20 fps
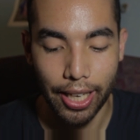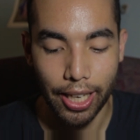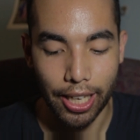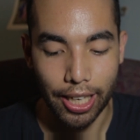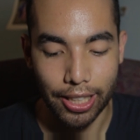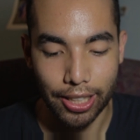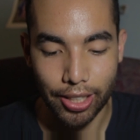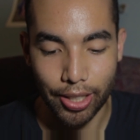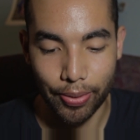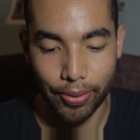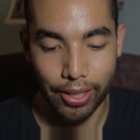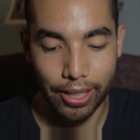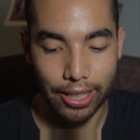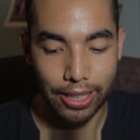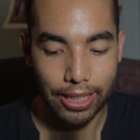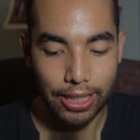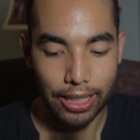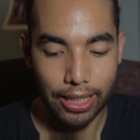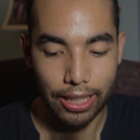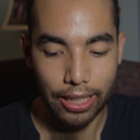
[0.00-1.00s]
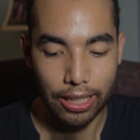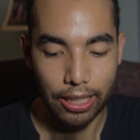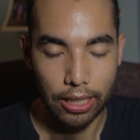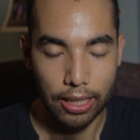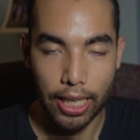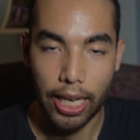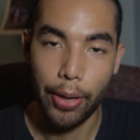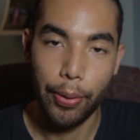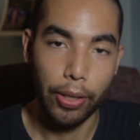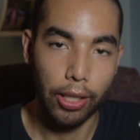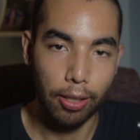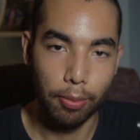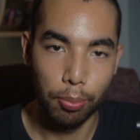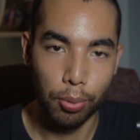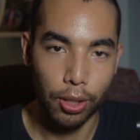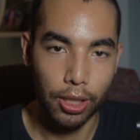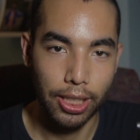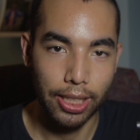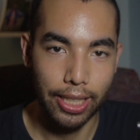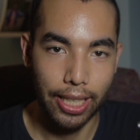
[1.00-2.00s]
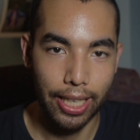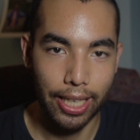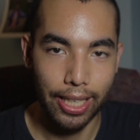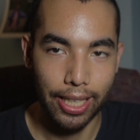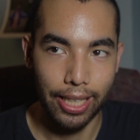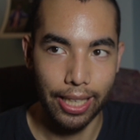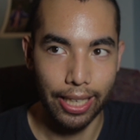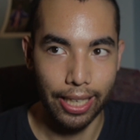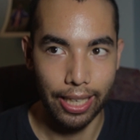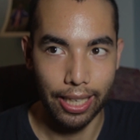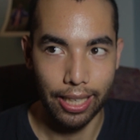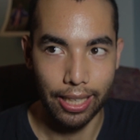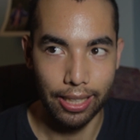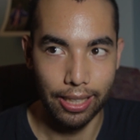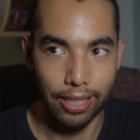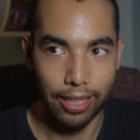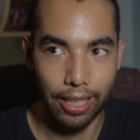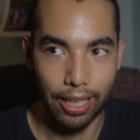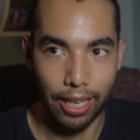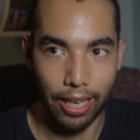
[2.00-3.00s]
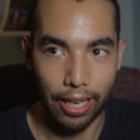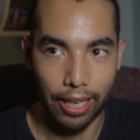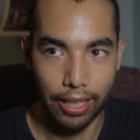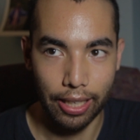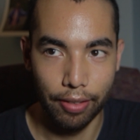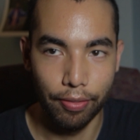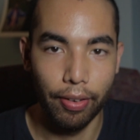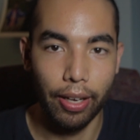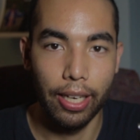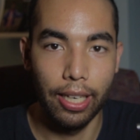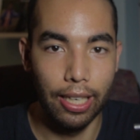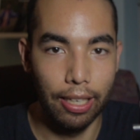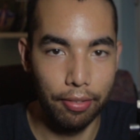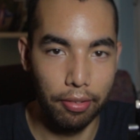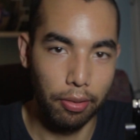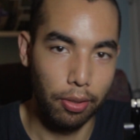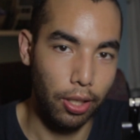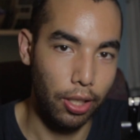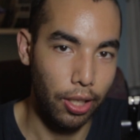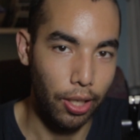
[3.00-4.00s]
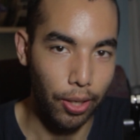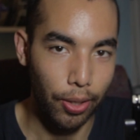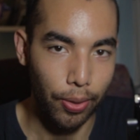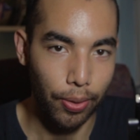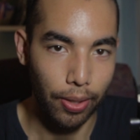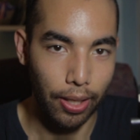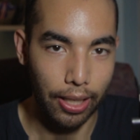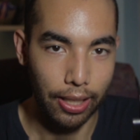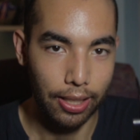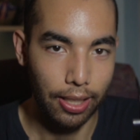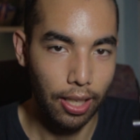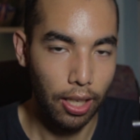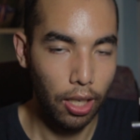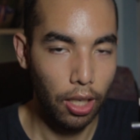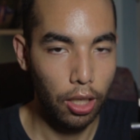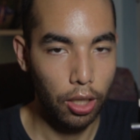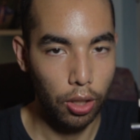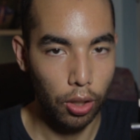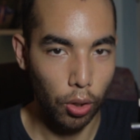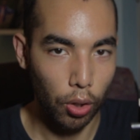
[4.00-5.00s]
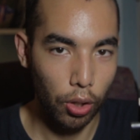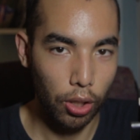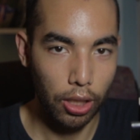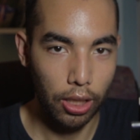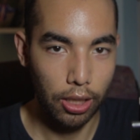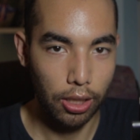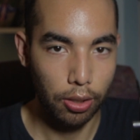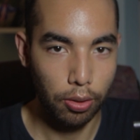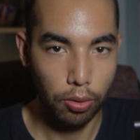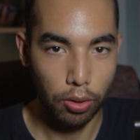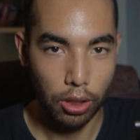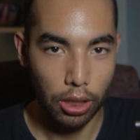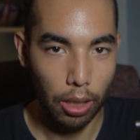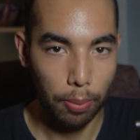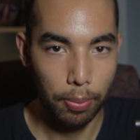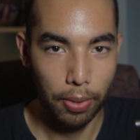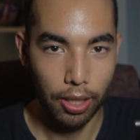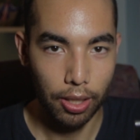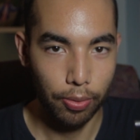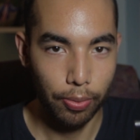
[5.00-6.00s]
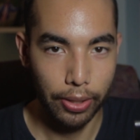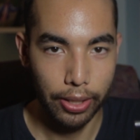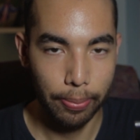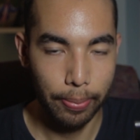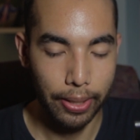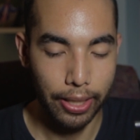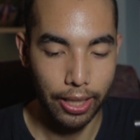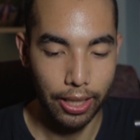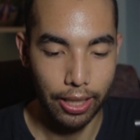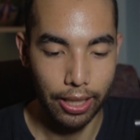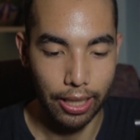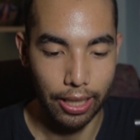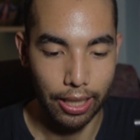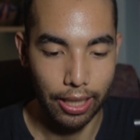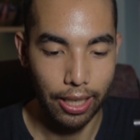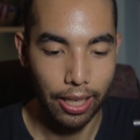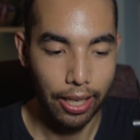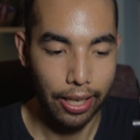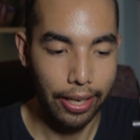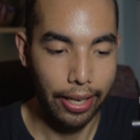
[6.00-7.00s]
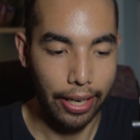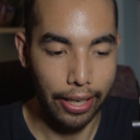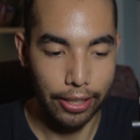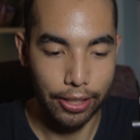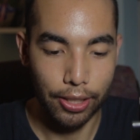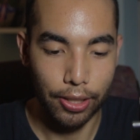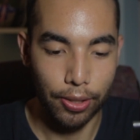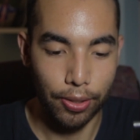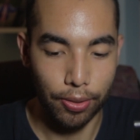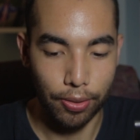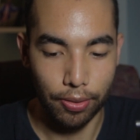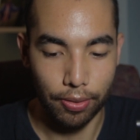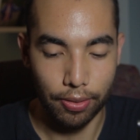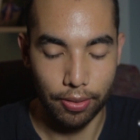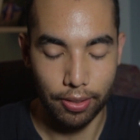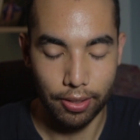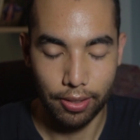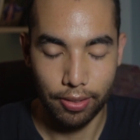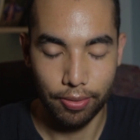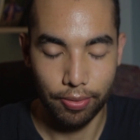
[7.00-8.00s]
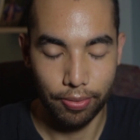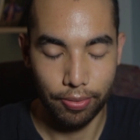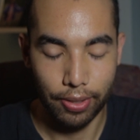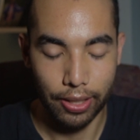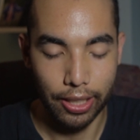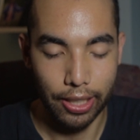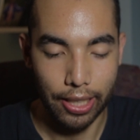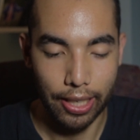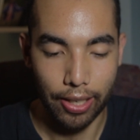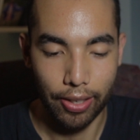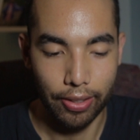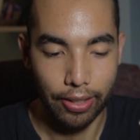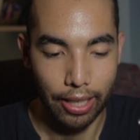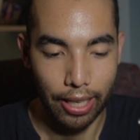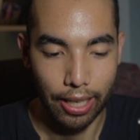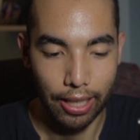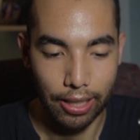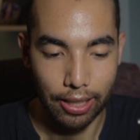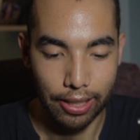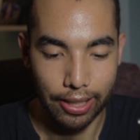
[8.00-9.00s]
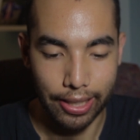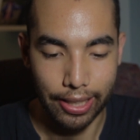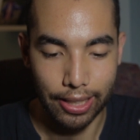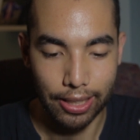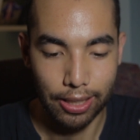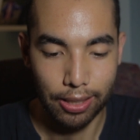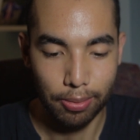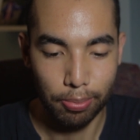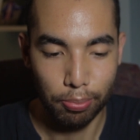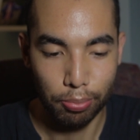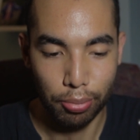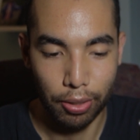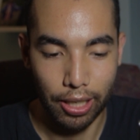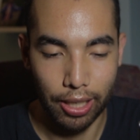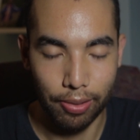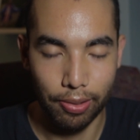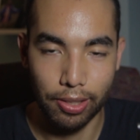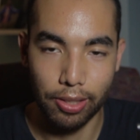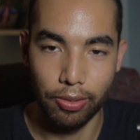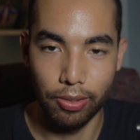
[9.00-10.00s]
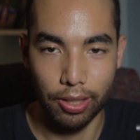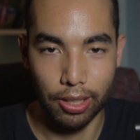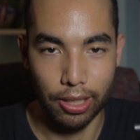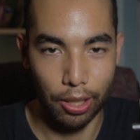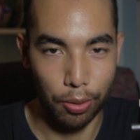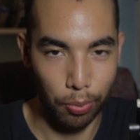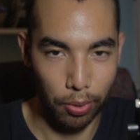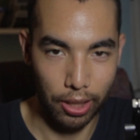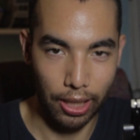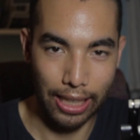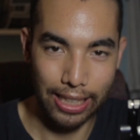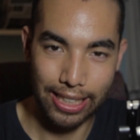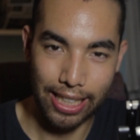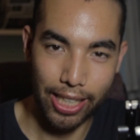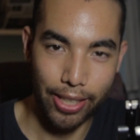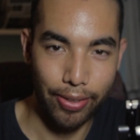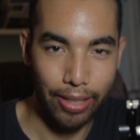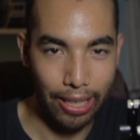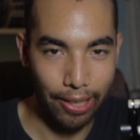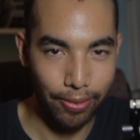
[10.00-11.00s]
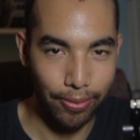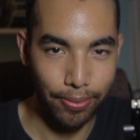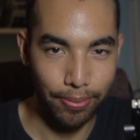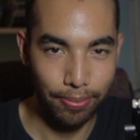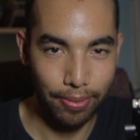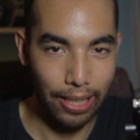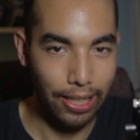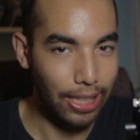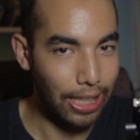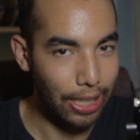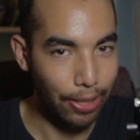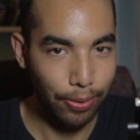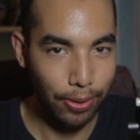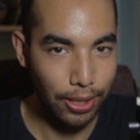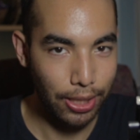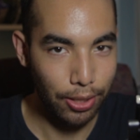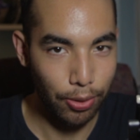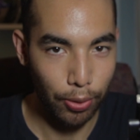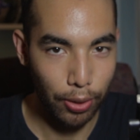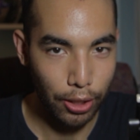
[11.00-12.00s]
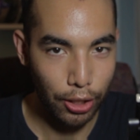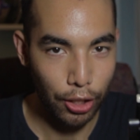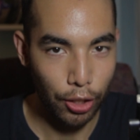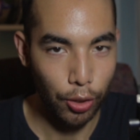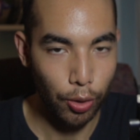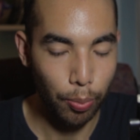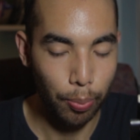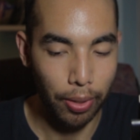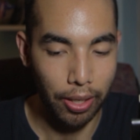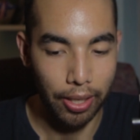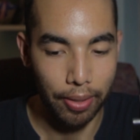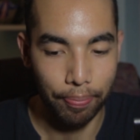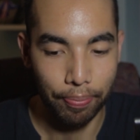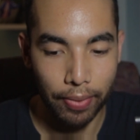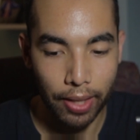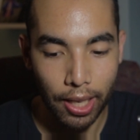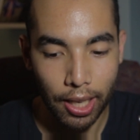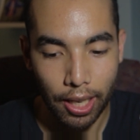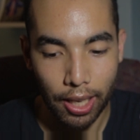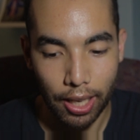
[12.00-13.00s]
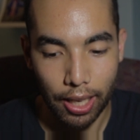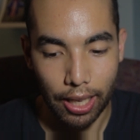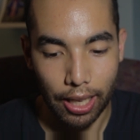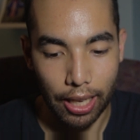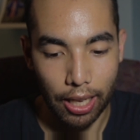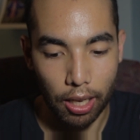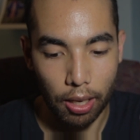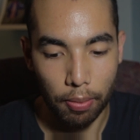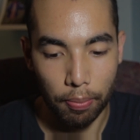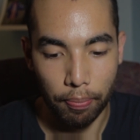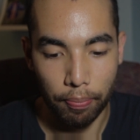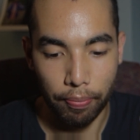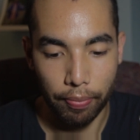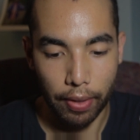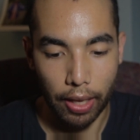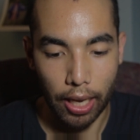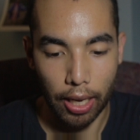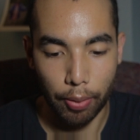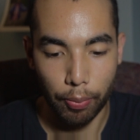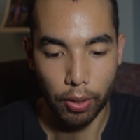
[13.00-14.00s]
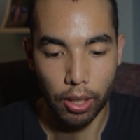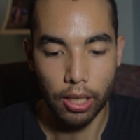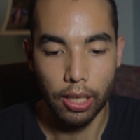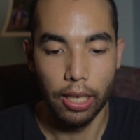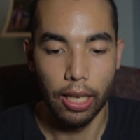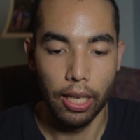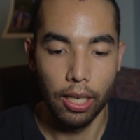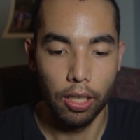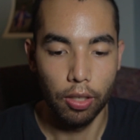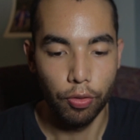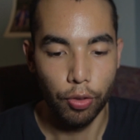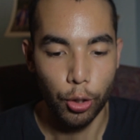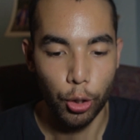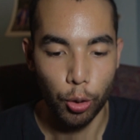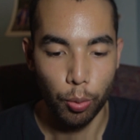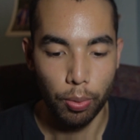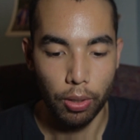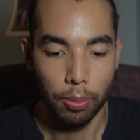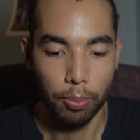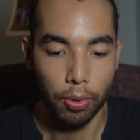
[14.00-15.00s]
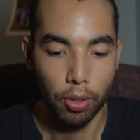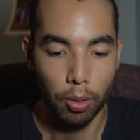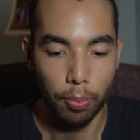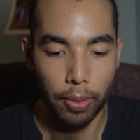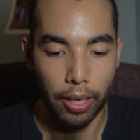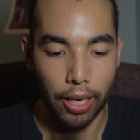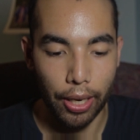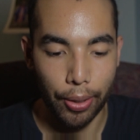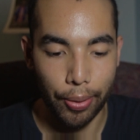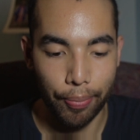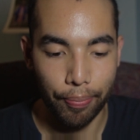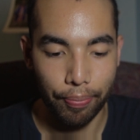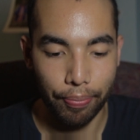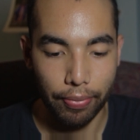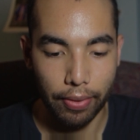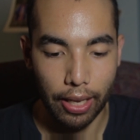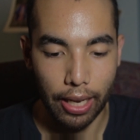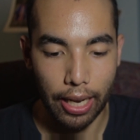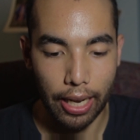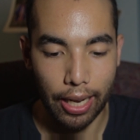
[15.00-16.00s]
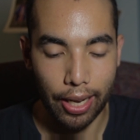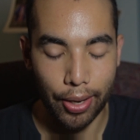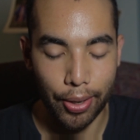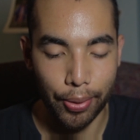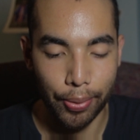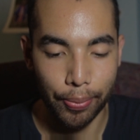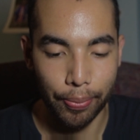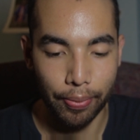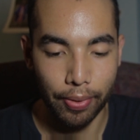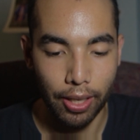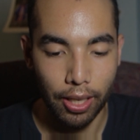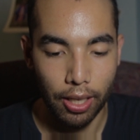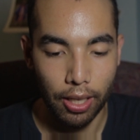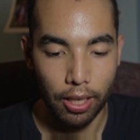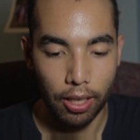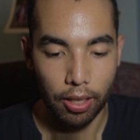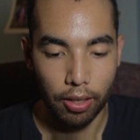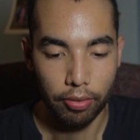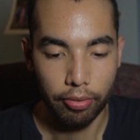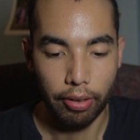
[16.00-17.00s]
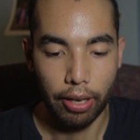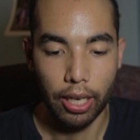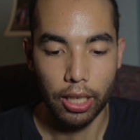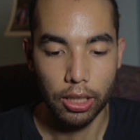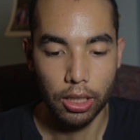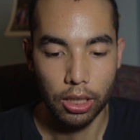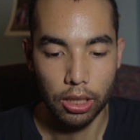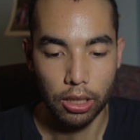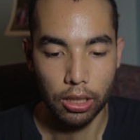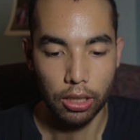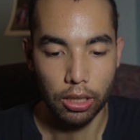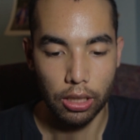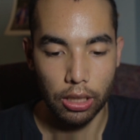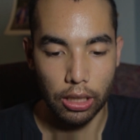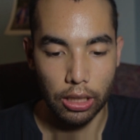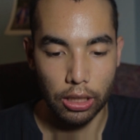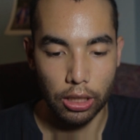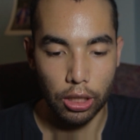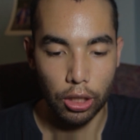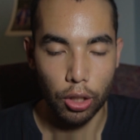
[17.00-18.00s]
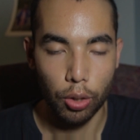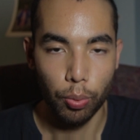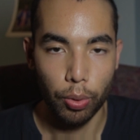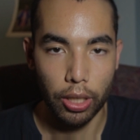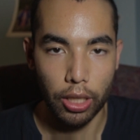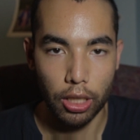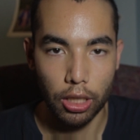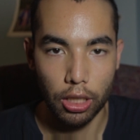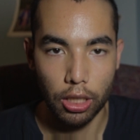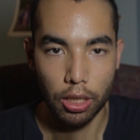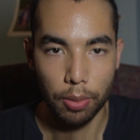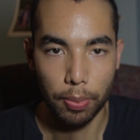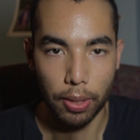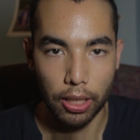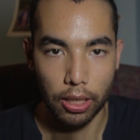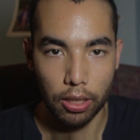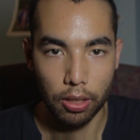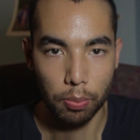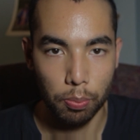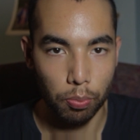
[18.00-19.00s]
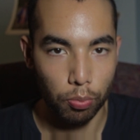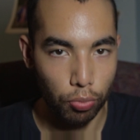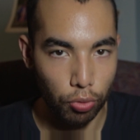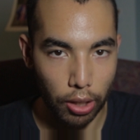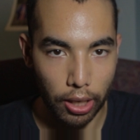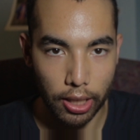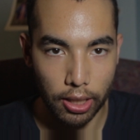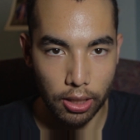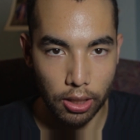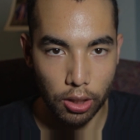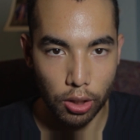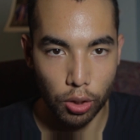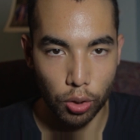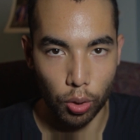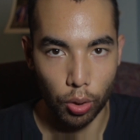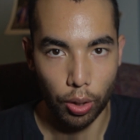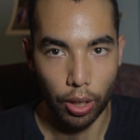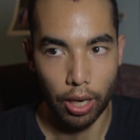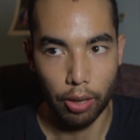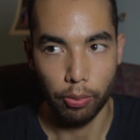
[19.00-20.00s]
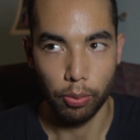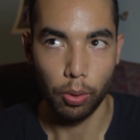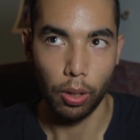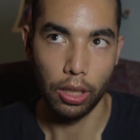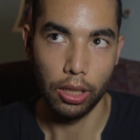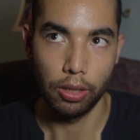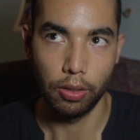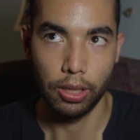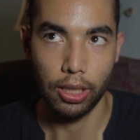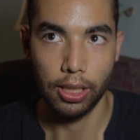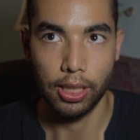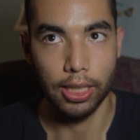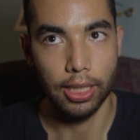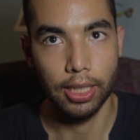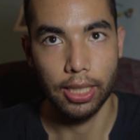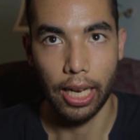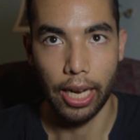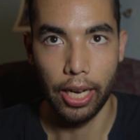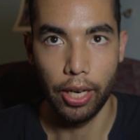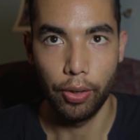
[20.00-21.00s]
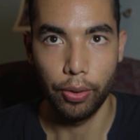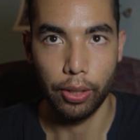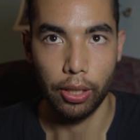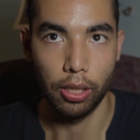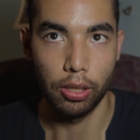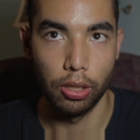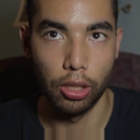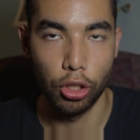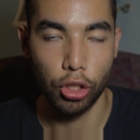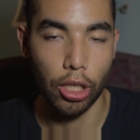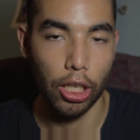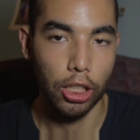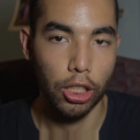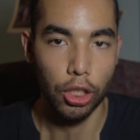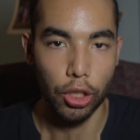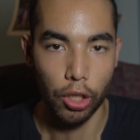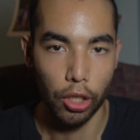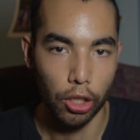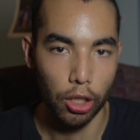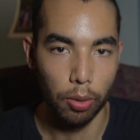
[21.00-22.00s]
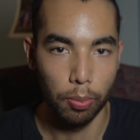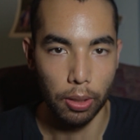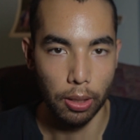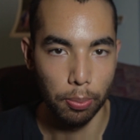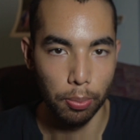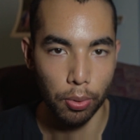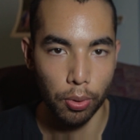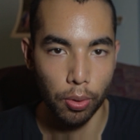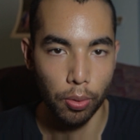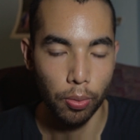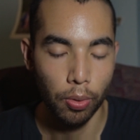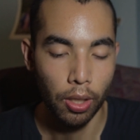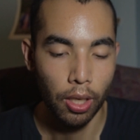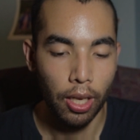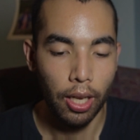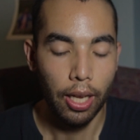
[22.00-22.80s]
And so I wanted to see how I could push that, and I invited everyone to go like clothing shopping with me, and I soon figured out that this plan wasn't going to work exactly how I thought it was going to, but I wanted to interview people about how fashion is a good way to make friends, or how a sense of style can attract you to other people.